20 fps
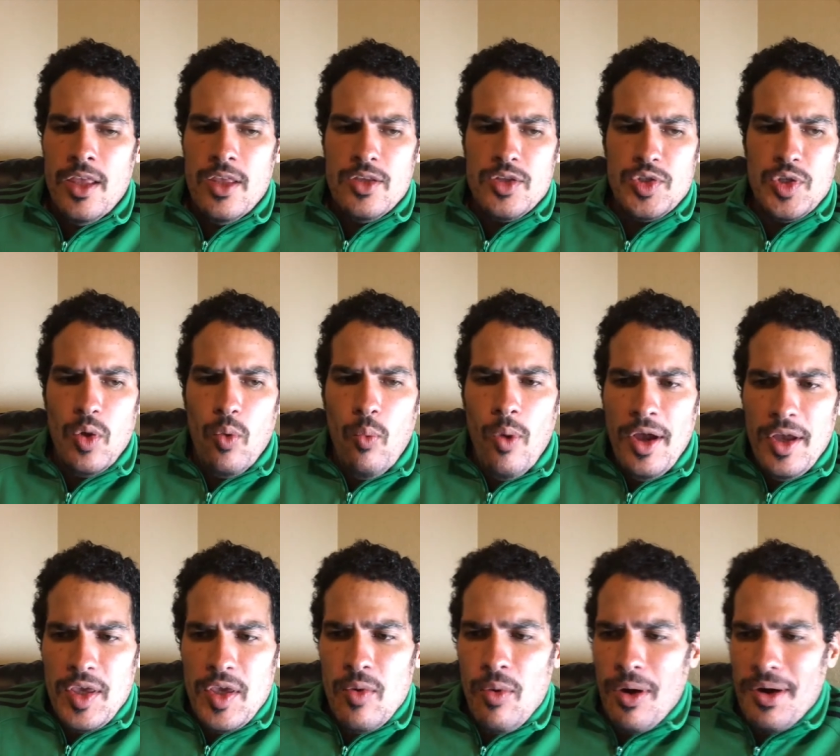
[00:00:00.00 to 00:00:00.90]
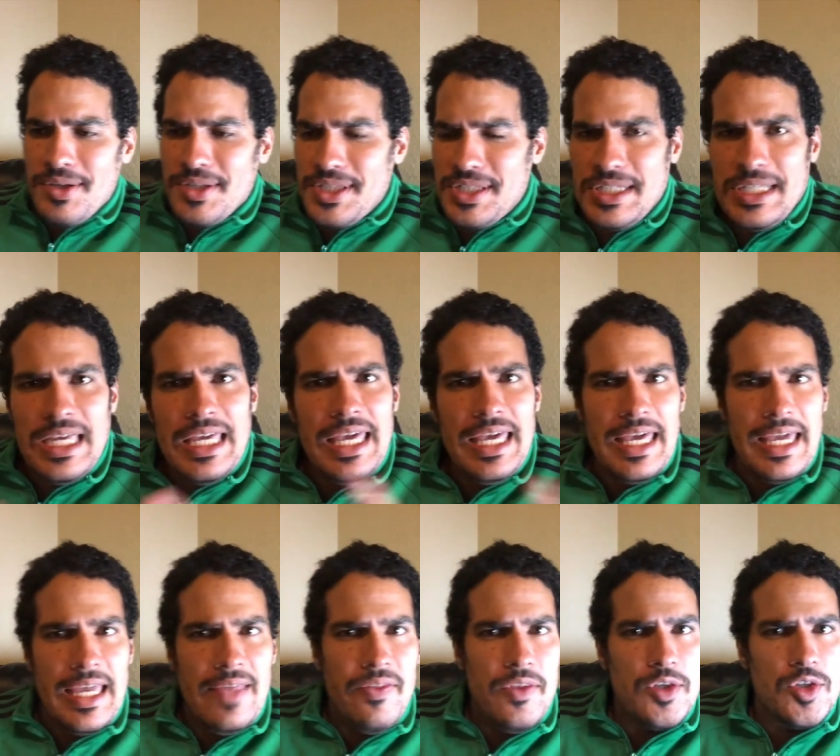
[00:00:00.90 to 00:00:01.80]
So what you are seeing
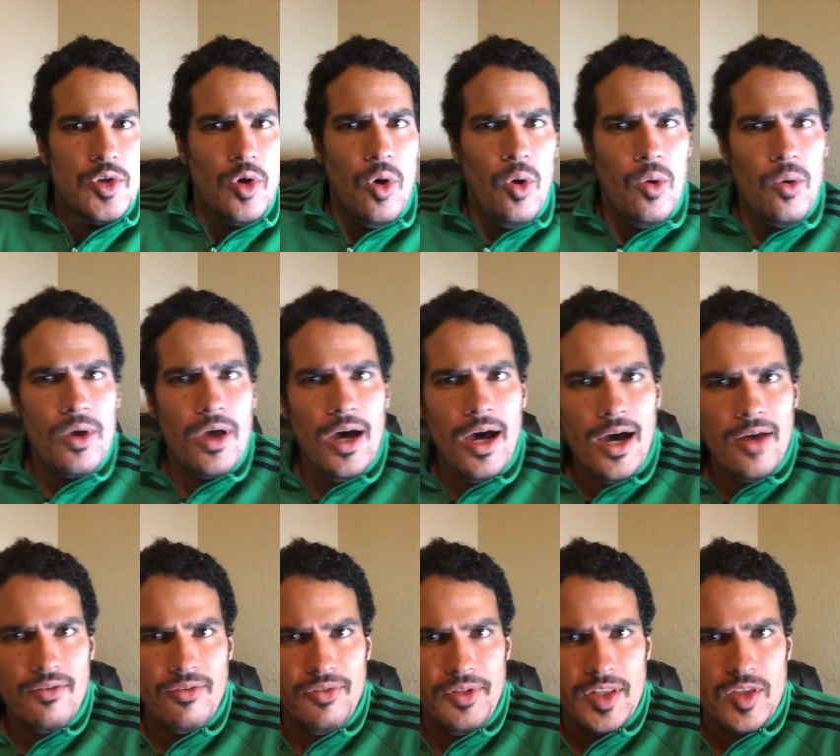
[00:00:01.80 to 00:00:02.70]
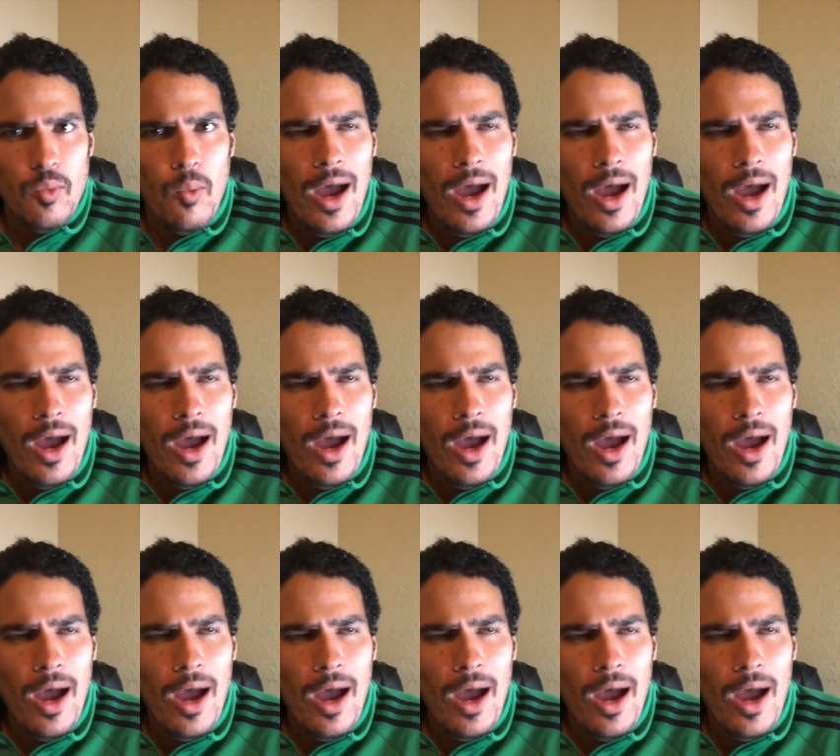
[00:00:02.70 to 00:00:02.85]
in this whole conflict,